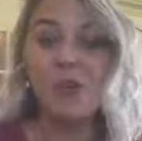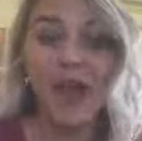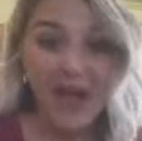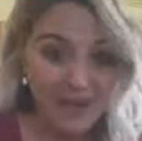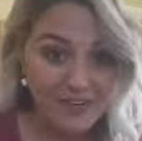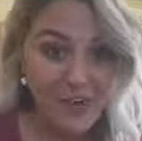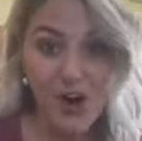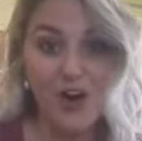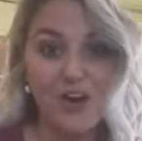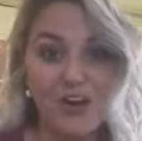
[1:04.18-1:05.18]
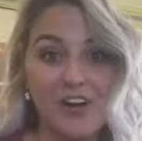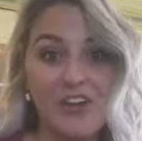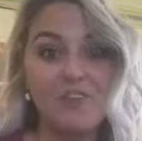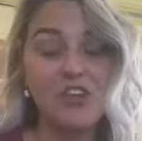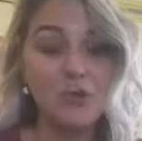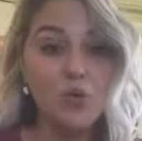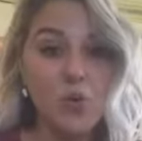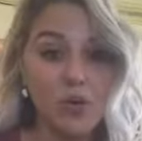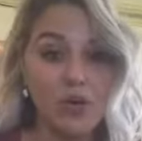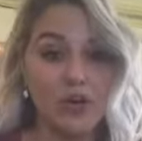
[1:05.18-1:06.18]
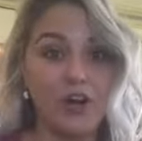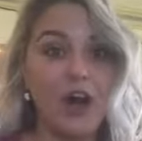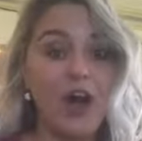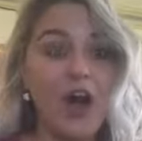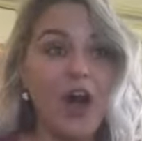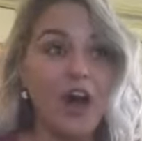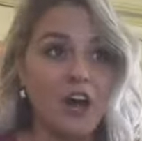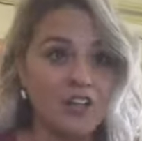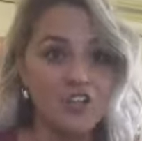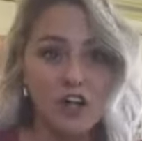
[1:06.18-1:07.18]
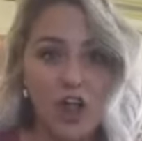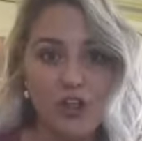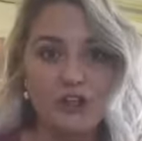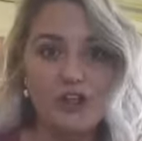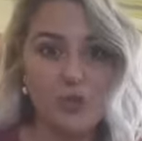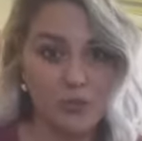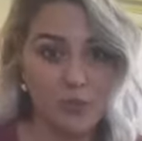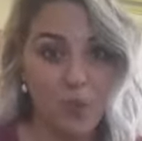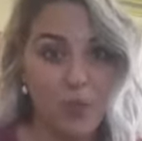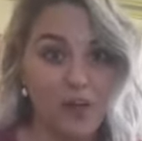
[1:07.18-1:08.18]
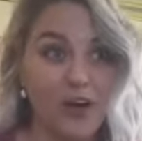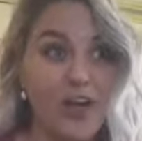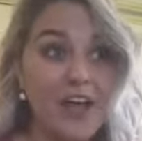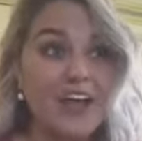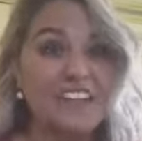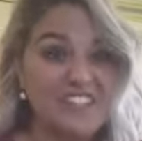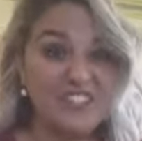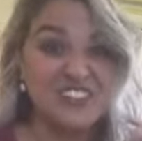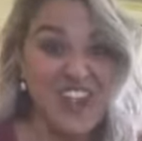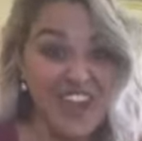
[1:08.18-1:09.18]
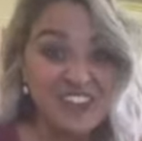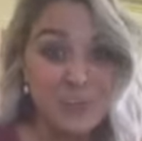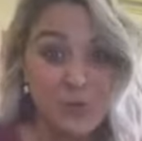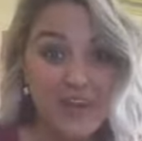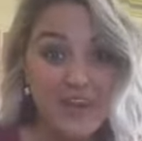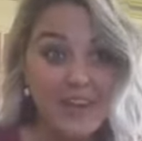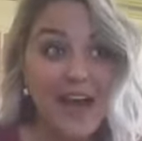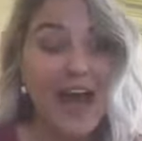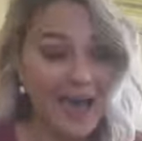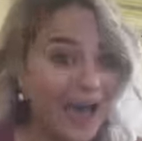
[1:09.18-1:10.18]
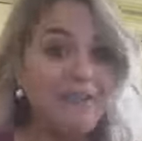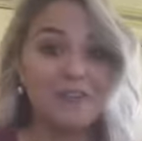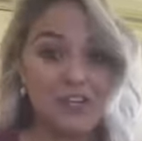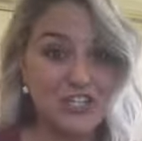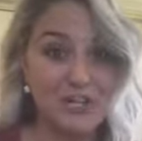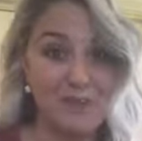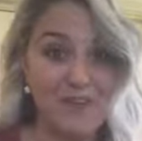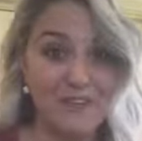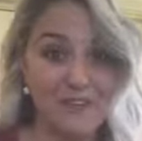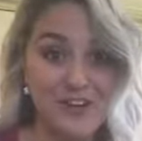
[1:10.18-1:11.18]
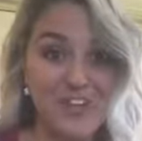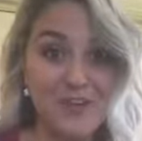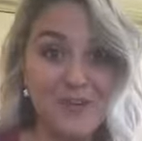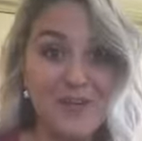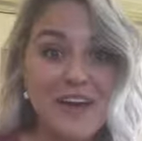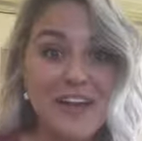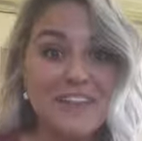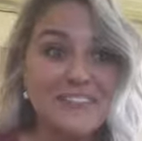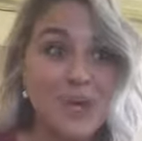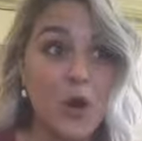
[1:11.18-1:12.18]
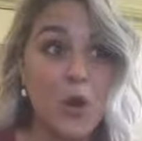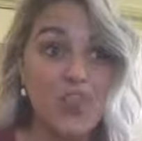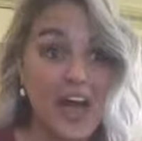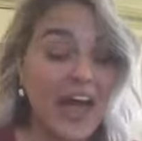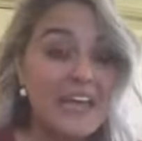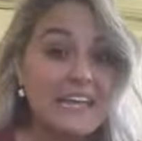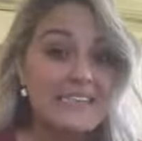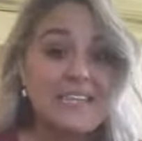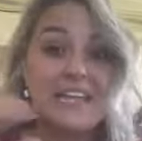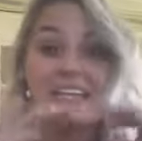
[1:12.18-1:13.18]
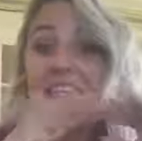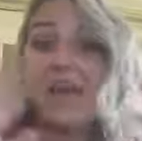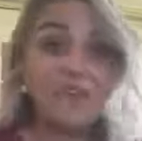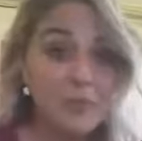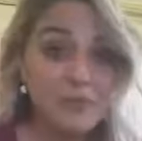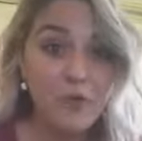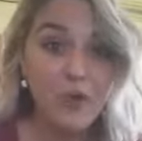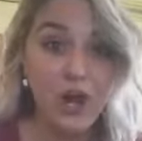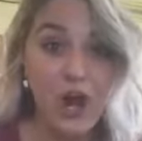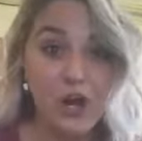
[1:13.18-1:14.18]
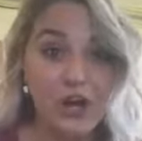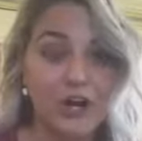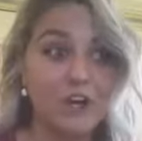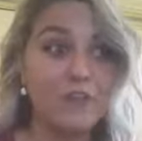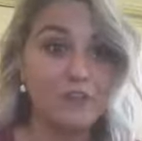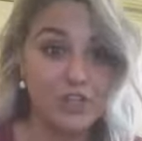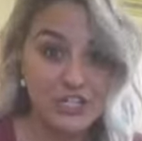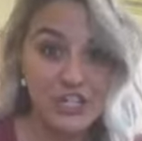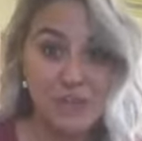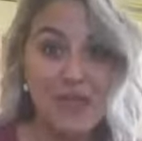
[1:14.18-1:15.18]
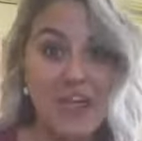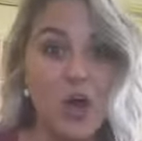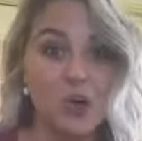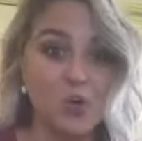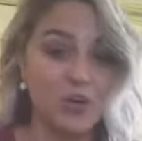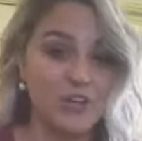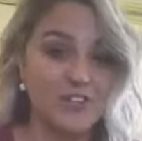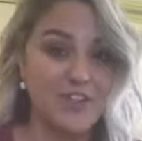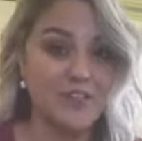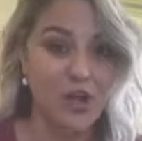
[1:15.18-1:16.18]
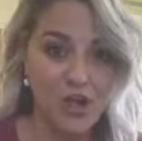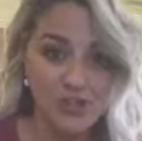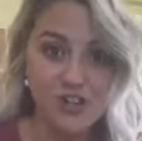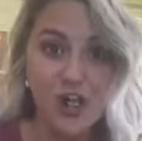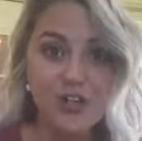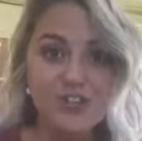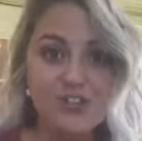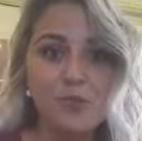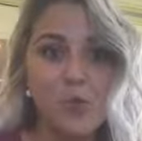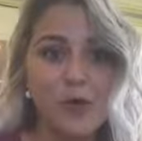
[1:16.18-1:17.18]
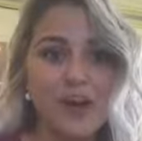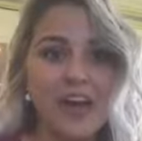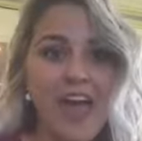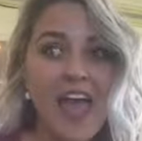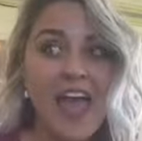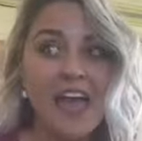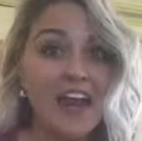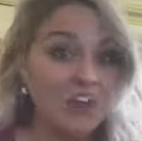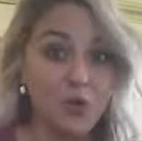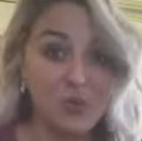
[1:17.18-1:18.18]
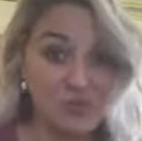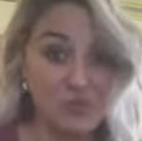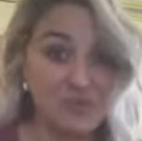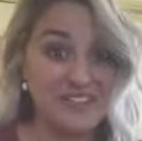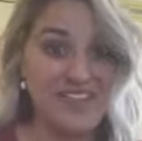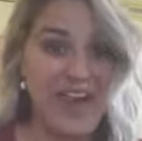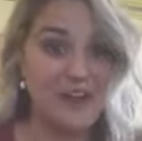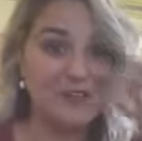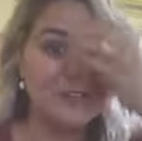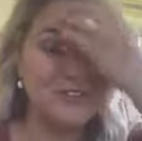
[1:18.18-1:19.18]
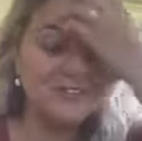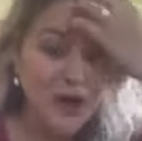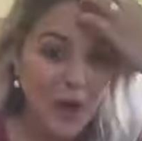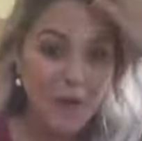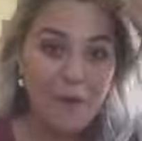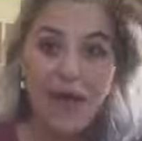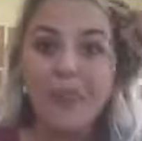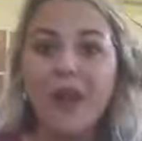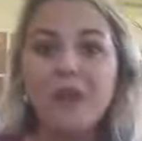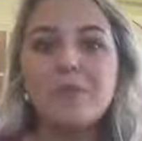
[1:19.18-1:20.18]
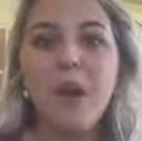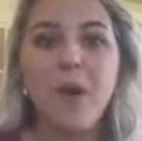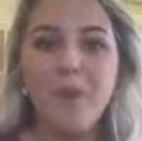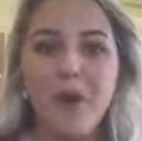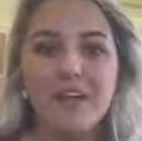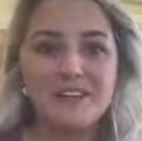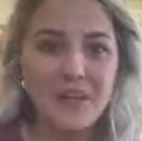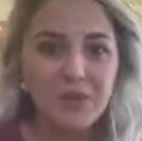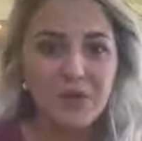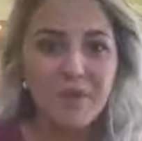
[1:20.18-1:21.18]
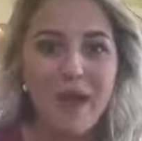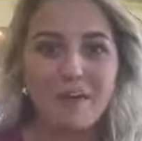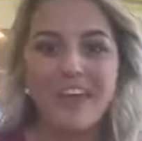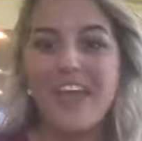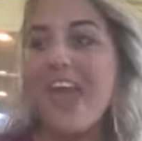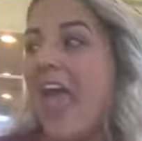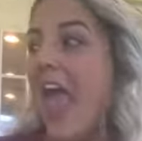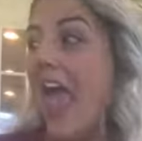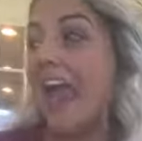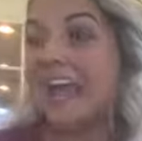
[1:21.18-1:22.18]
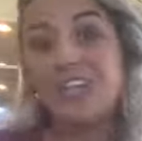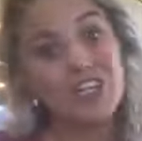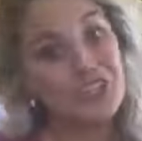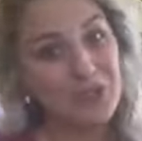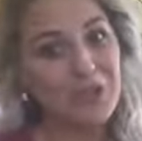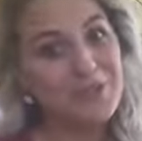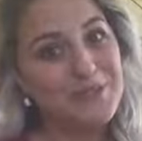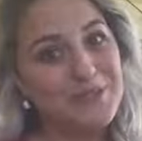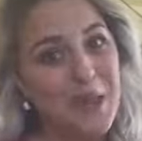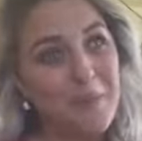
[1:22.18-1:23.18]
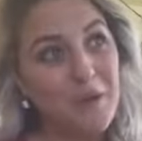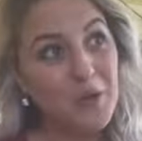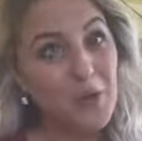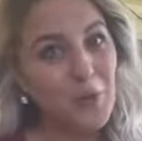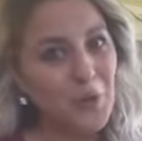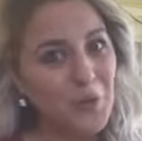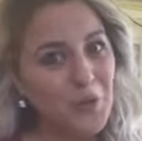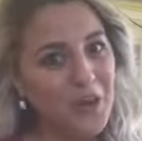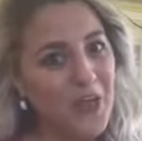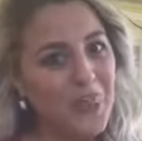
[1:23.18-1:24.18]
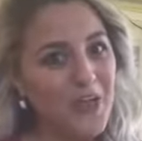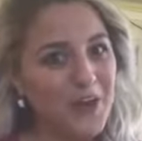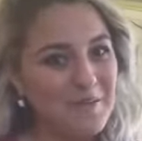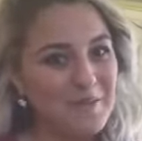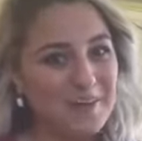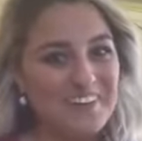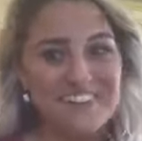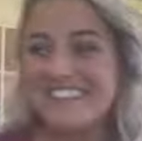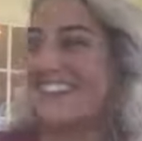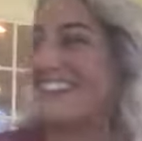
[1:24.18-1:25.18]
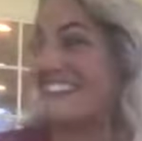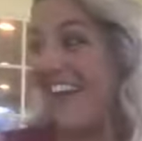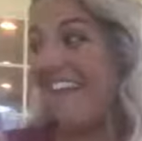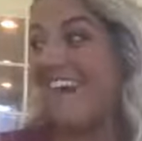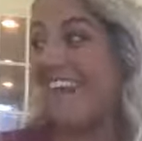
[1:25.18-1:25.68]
haven't heard, if you order $100 or more until next week, I have free shipping for you. So that is never before heard, free shipping on orders of $100 or more, and I don't want you to miss out. So I thought I would pop on, tell you about it, and show you some cool thermals. So